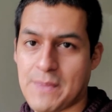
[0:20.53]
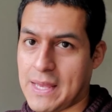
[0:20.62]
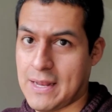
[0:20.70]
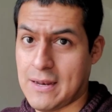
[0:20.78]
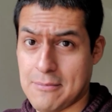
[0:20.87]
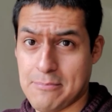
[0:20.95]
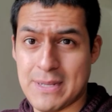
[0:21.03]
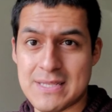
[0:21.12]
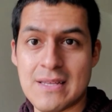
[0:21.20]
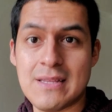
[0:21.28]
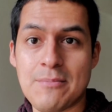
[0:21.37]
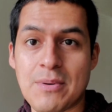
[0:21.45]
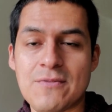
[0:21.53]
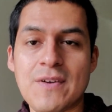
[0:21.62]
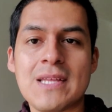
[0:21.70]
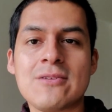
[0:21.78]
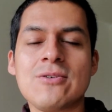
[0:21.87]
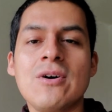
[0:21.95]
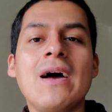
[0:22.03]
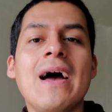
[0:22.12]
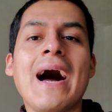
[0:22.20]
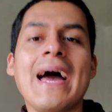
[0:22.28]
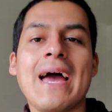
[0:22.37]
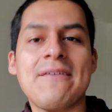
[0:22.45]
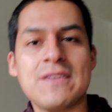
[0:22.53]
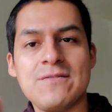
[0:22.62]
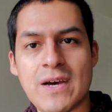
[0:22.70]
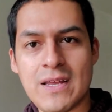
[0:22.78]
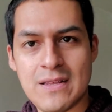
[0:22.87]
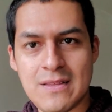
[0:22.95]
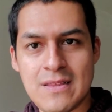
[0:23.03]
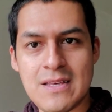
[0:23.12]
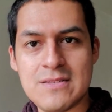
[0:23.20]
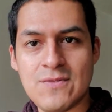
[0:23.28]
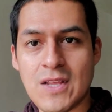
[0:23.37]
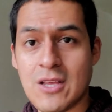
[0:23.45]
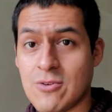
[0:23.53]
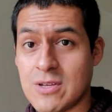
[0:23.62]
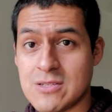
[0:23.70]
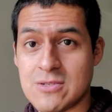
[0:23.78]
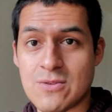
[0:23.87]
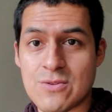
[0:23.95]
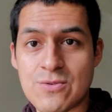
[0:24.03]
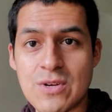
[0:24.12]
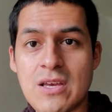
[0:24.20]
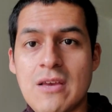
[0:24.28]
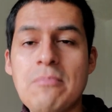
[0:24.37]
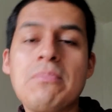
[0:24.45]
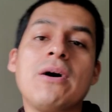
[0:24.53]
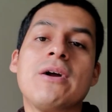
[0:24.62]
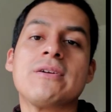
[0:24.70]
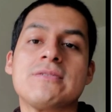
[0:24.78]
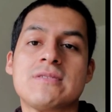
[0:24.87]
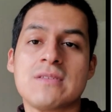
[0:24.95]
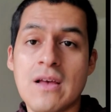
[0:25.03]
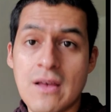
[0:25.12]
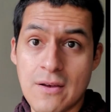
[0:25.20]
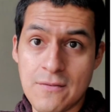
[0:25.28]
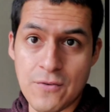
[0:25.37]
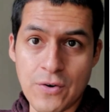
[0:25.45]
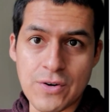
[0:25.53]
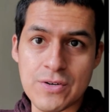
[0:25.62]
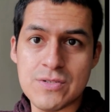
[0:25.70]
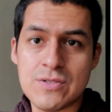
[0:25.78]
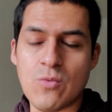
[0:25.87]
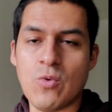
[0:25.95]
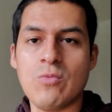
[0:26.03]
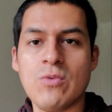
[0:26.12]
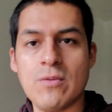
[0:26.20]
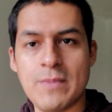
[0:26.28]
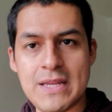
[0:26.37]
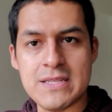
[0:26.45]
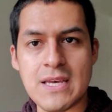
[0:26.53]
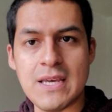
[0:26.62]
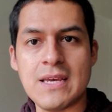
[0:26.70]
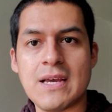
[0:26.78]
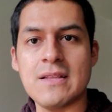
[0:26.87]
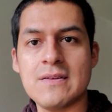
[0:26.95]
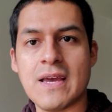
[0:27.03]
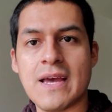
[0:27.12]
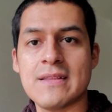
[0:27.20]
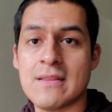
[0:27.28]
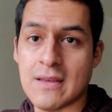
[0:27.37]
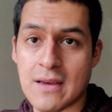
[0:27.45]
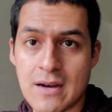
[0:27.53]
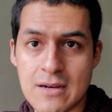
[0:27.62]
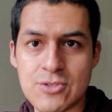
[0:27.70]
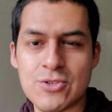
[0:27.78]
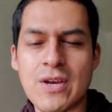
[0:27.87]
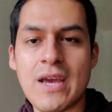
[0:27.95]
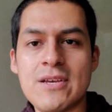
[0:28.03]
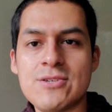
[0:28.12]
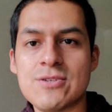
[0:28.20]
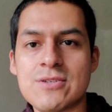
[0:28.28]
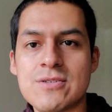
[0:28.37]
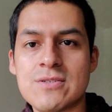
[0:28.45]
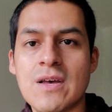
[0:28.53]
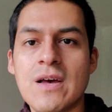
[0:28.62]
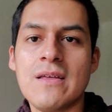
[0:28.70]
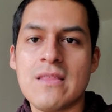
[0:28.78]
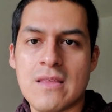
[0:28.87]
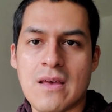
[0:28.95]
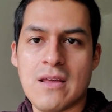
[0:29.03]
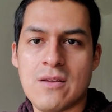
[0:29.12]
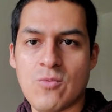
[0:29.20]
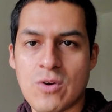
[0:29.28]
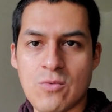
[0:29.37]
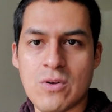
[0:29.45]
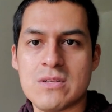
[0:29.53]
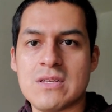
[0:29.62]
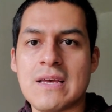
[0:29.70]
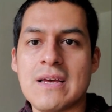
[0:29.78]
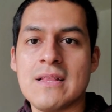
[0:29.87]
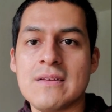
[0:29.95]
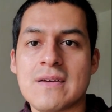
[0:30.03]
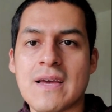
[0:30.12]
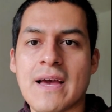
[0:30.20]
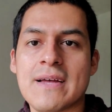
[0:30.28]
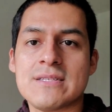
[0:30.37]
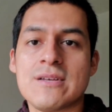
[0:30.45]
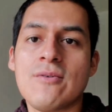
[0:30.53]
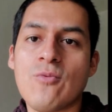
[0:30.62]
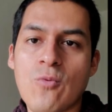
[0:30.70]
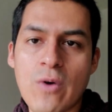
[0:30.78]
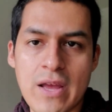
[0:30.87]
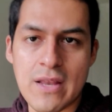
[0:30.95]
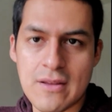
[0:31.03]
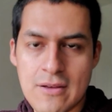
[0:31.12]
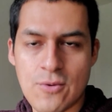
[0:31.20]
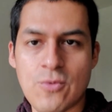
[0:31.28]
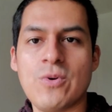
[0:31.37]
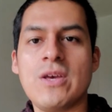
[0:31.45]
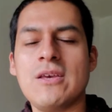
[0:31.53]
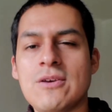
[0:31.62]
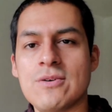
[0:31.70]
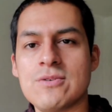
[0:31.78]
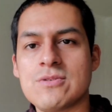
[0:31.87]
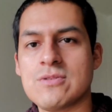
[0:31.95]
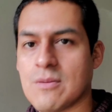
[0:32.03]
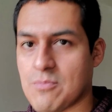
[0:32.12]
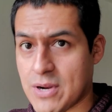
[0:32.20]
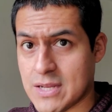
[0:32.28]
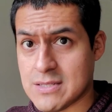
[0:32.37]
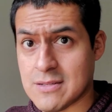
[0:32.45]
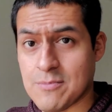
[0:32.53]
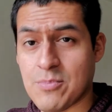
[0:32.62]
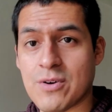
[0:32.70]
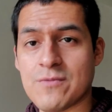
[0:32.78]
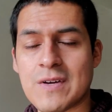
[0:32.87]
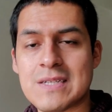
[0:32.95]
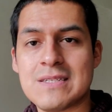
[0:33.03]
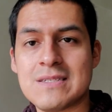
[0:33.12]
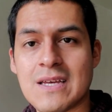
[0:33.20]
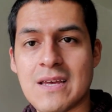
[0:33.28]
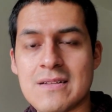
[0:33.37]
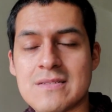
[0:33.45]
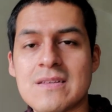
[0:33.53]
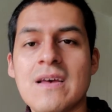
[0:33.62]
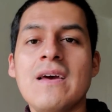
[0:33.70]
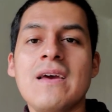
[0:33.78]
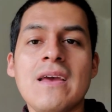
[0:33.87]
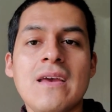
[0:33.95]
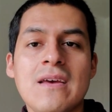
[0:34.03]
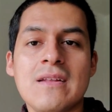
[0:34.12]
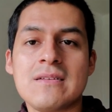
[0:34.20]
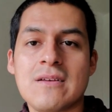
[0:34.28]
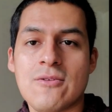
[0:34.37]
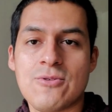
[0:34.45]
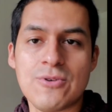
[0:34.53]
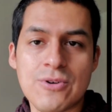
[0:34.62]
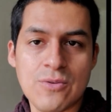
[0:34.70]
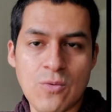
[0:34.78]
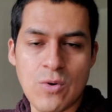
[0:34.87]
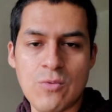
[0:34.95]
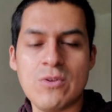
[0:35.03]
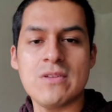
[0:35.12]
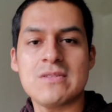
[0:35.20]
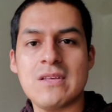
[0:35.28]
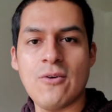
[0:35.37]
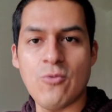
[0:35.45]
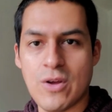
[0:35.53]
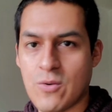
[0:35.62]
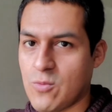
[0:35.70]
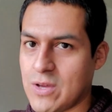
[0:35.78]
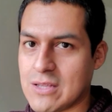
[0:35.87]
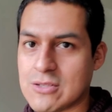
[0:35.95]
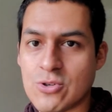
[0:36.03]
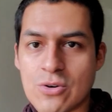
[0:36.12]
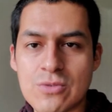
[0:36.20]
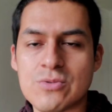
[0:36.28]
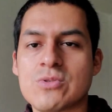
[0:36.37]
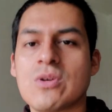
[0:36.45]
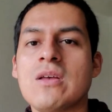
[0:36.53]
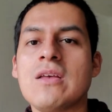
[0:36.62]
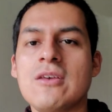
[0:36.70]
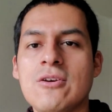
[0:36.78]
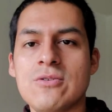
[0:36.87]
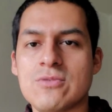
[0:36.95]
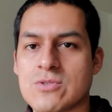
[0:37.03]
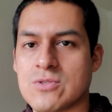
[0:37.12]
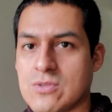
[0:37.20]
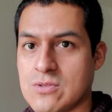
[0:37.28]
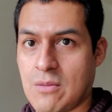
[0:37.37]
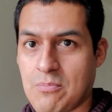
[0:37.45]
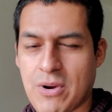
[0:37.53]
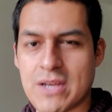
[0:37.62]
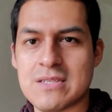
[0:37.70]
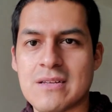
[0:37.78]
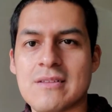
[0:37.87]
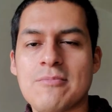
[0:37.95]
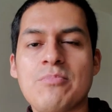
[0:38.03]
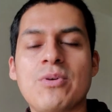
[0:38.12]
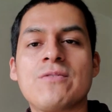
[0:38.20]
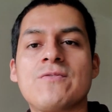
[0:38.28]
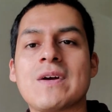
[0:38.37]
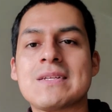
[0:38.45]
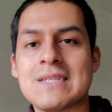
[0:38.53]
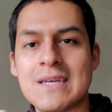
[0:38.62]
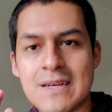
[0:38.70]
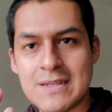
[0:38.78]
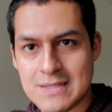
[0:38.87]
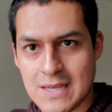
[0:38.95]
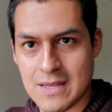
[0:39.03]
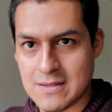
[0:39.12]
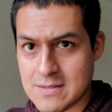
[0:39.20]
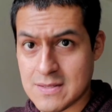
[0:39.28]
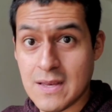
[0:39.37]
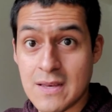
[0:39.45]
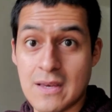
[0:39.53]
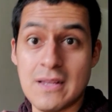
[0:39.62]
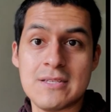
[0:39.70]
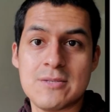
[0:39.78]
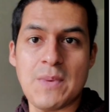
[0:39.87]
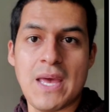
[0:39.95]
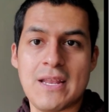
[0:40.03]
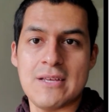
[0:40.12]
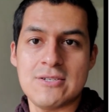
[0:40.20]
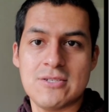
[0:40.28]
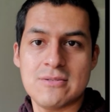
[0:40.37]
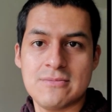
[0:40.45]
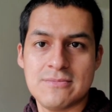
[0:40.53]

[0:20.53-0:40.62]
el presente perfecto, I have divided this video into three parts. First, we will be taking a look at the conjugations. Then we will take a look at when we use the present perfect tense. And third, we will see when we don't use the present perfect tense in Spanish.